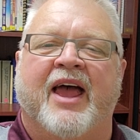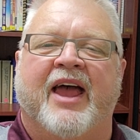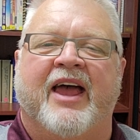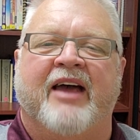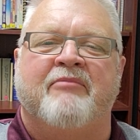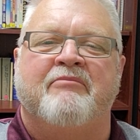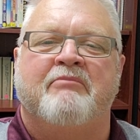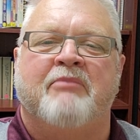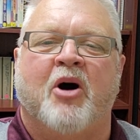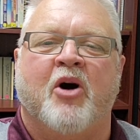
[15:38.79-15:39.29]

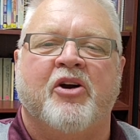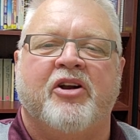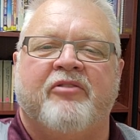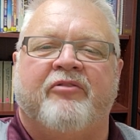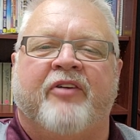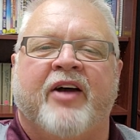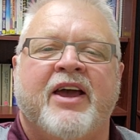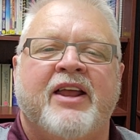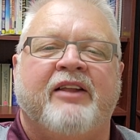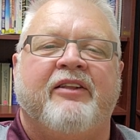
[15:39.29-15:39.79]
and
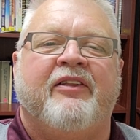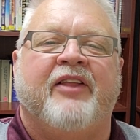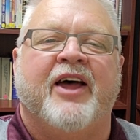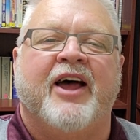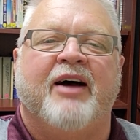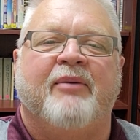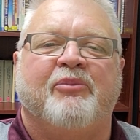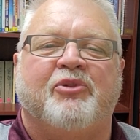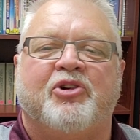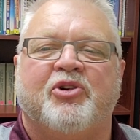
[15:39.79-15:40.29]
motivated
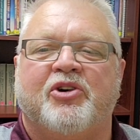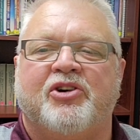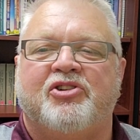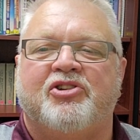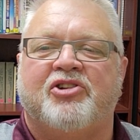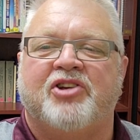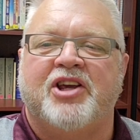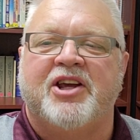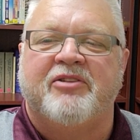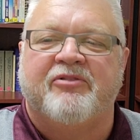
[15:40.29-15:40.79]
them to
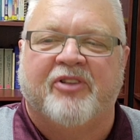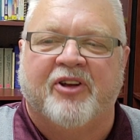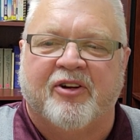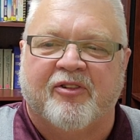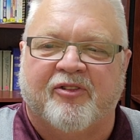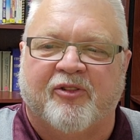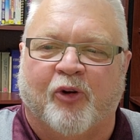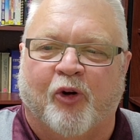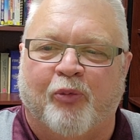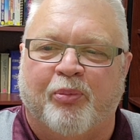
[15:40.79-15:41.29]
achieve their
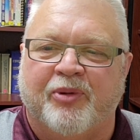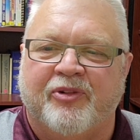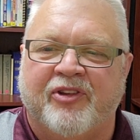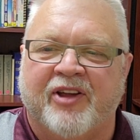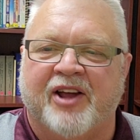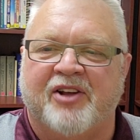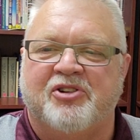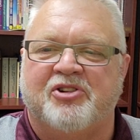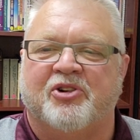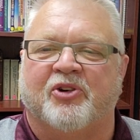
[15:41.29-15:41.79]
full
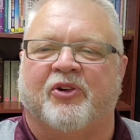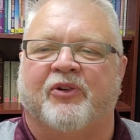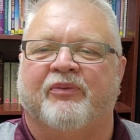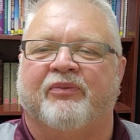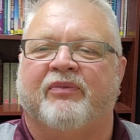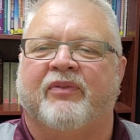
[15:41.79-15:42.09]
potential.